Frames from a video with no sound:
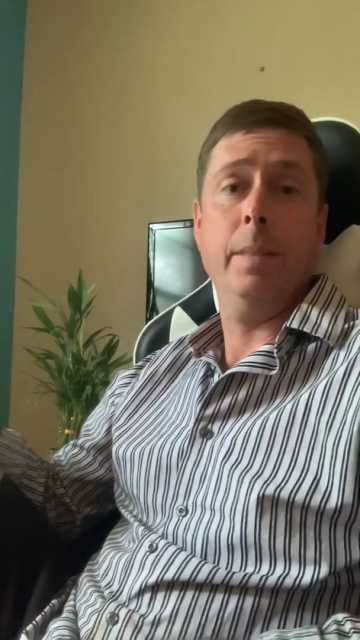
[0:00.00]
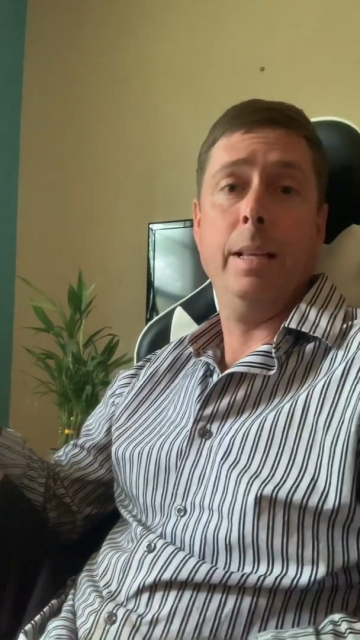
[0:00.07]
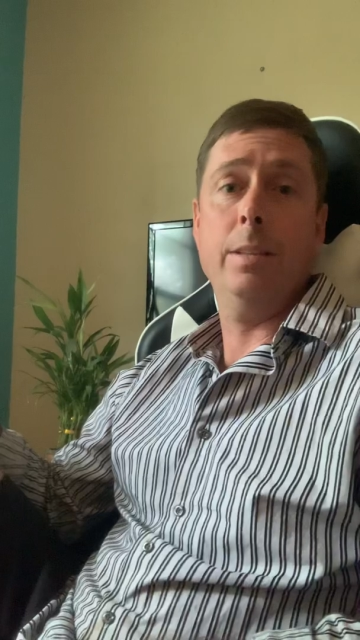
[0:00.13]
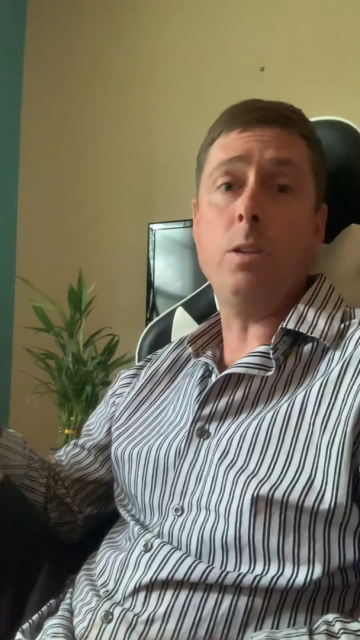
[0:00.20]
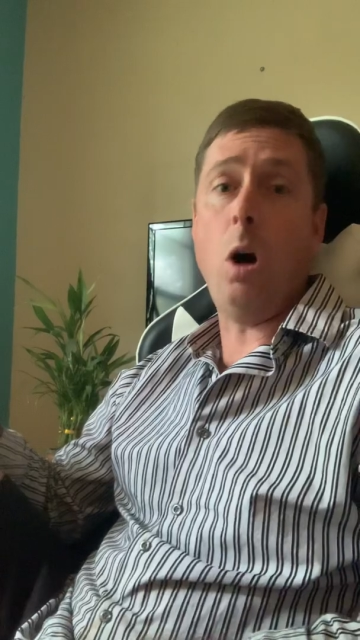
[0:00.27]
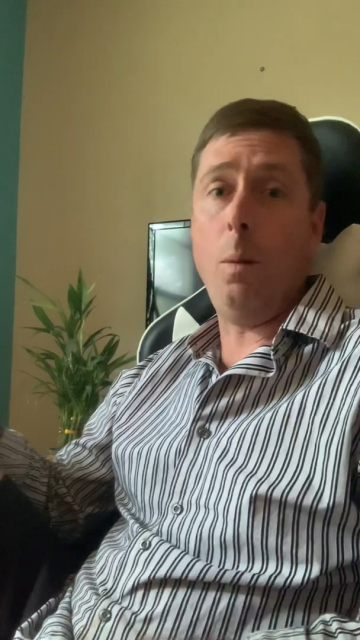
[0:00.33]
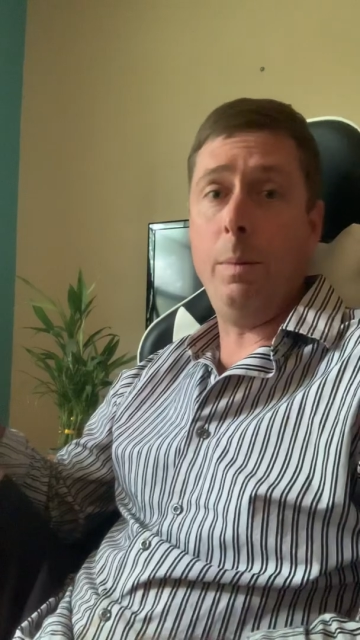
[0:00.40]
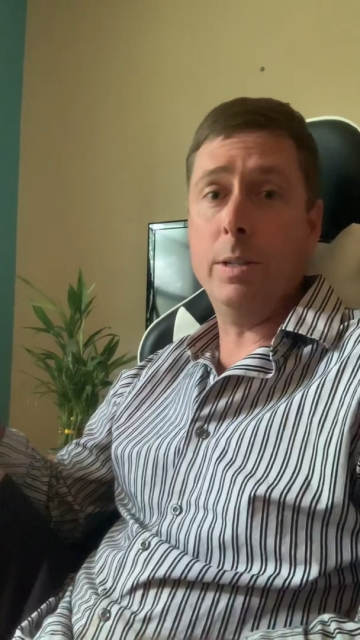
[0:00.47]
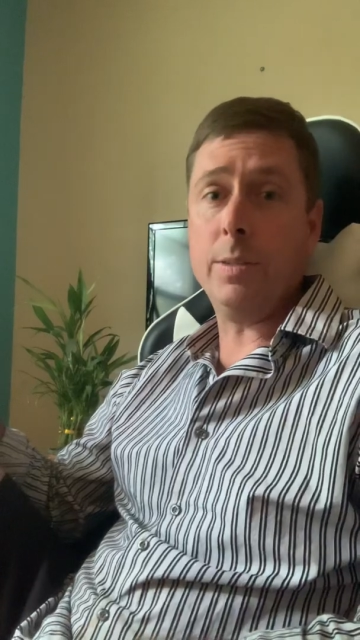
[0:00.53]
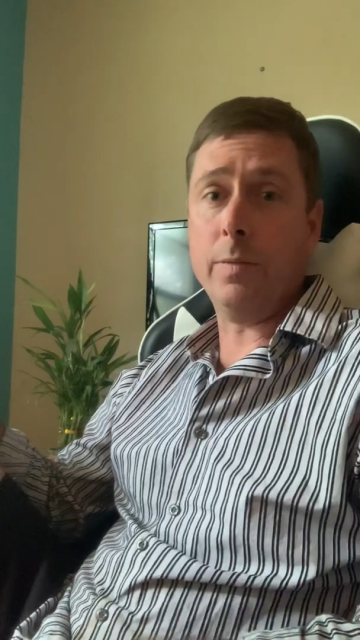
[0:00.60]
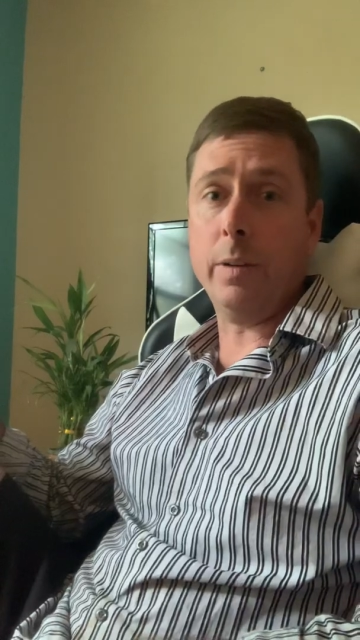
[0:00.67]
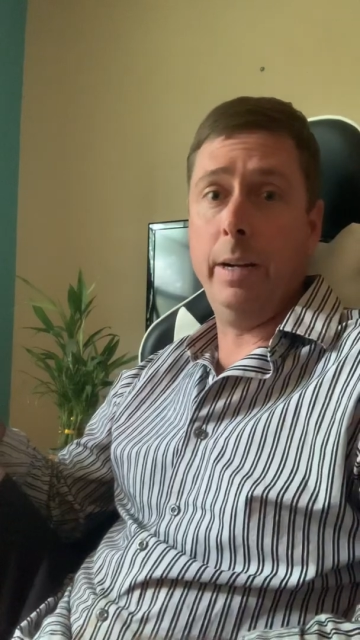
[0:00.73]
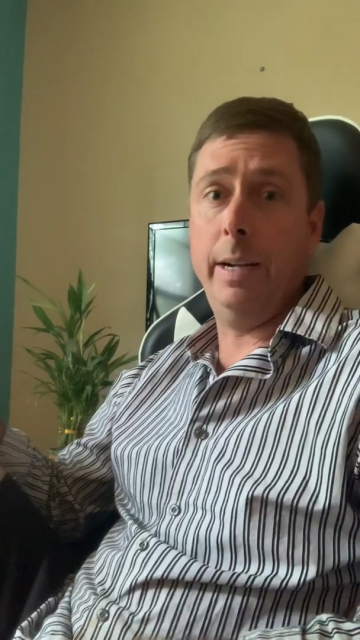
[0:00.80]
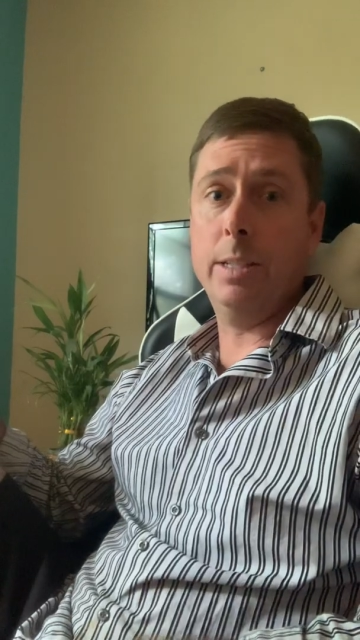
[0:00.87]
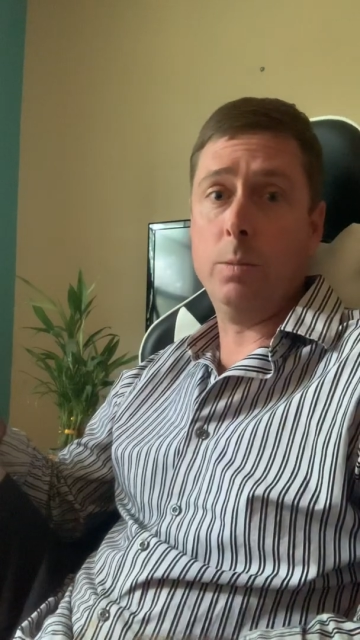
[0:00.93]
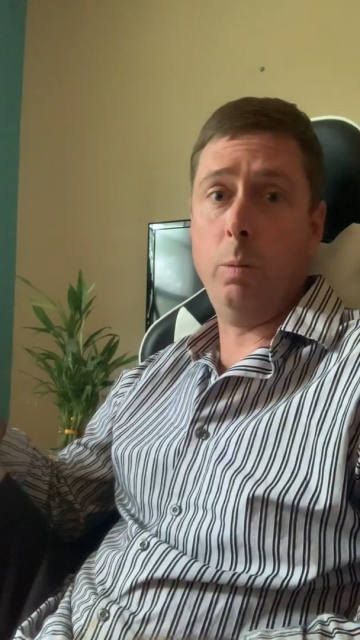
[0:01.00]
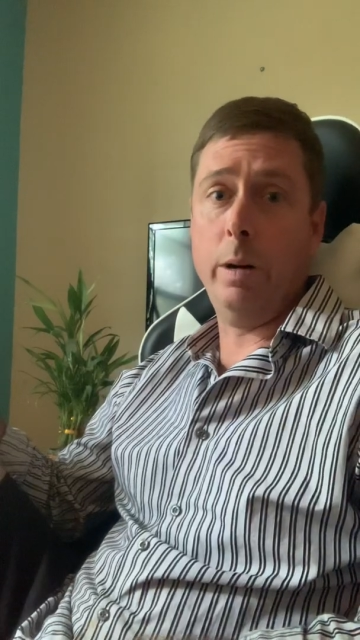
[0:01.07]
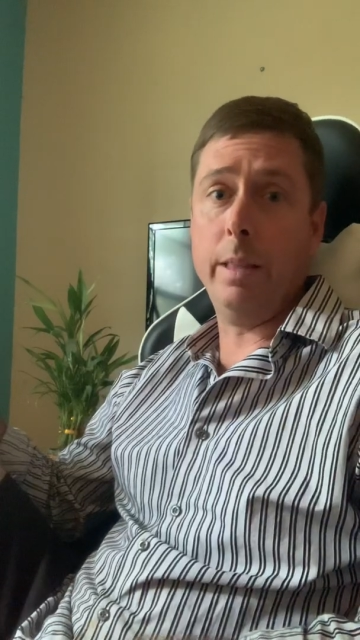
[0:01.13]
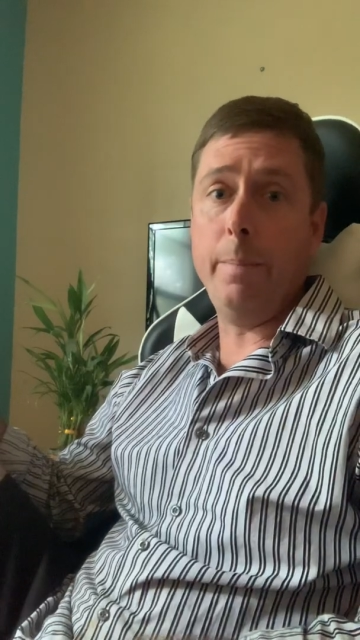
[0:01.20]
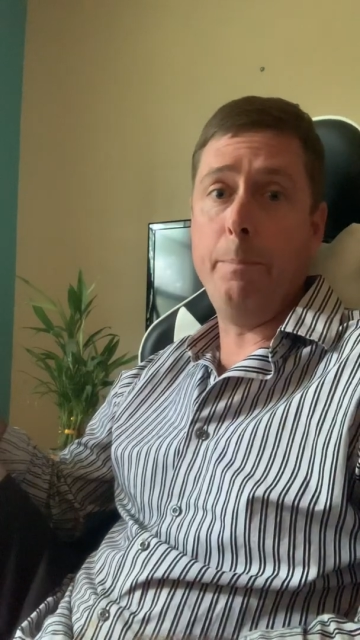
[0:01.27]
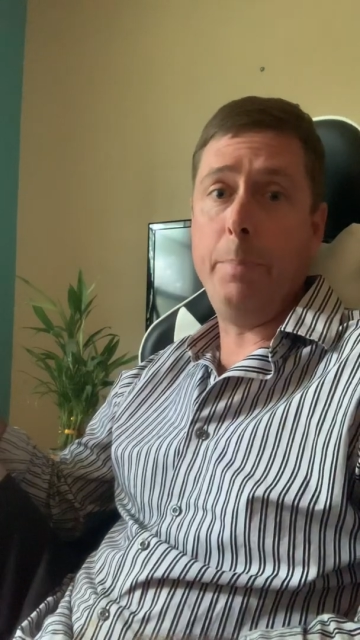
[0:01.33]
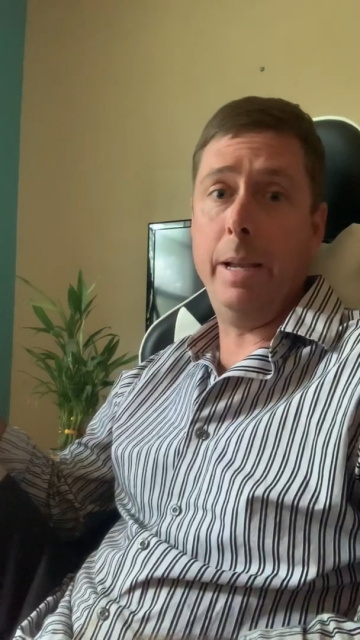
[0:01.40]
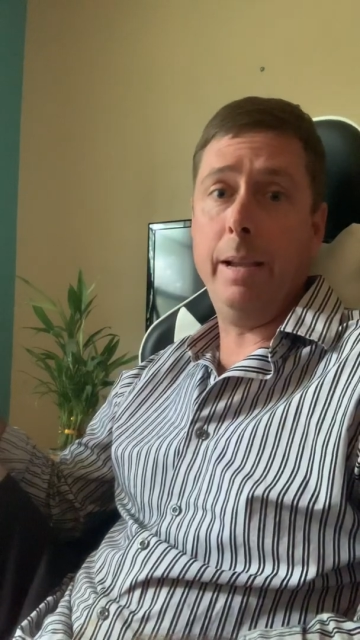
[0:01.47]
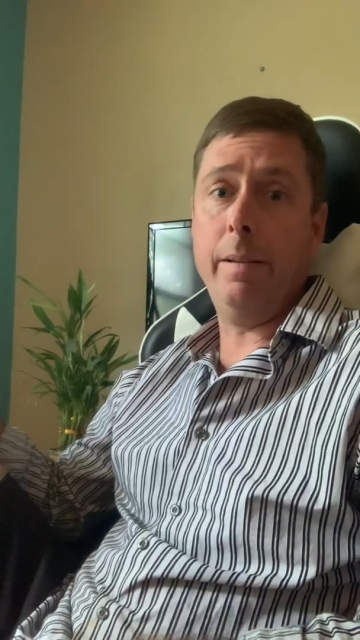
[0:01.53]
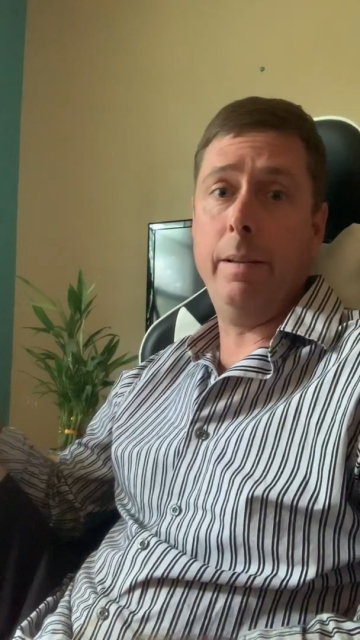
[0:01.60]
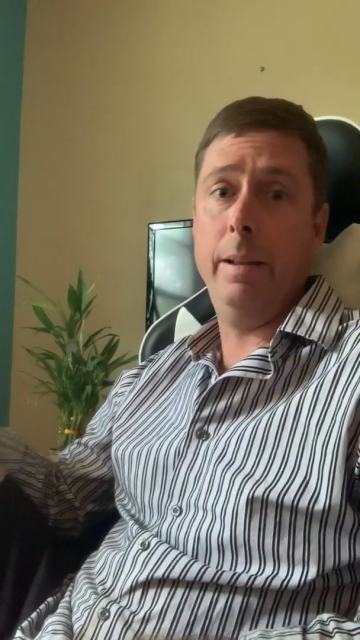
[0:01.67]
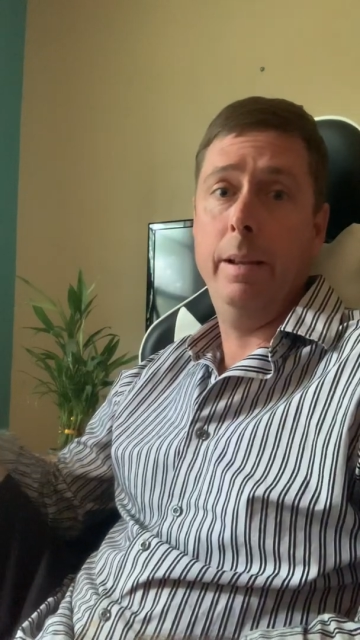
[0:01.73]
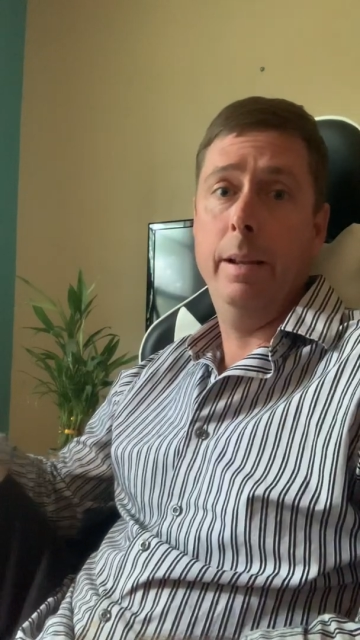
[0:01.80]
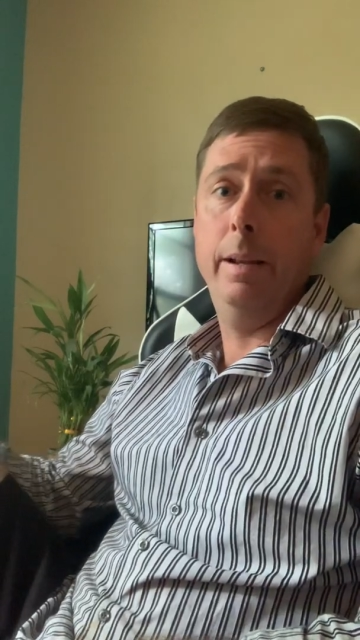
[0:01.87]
It's almost free. It's one of the big